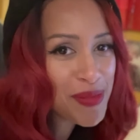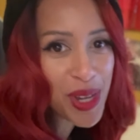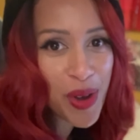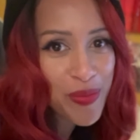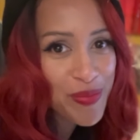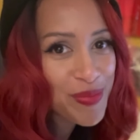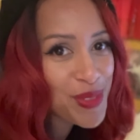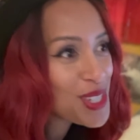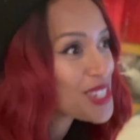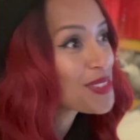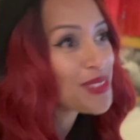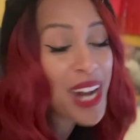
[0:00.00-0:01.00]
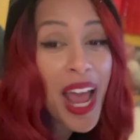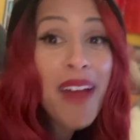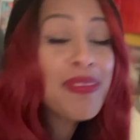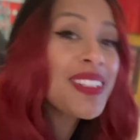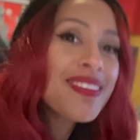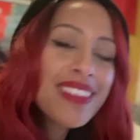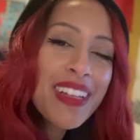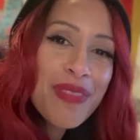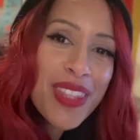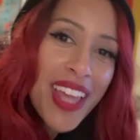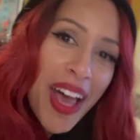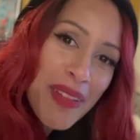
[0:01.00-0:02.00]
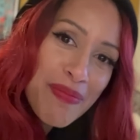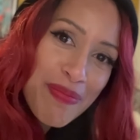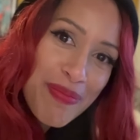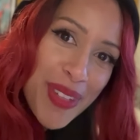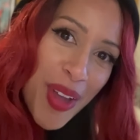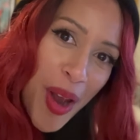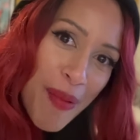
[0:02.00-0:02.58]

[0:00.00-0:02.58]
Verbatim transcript: So just gonna have to live with that. Sorry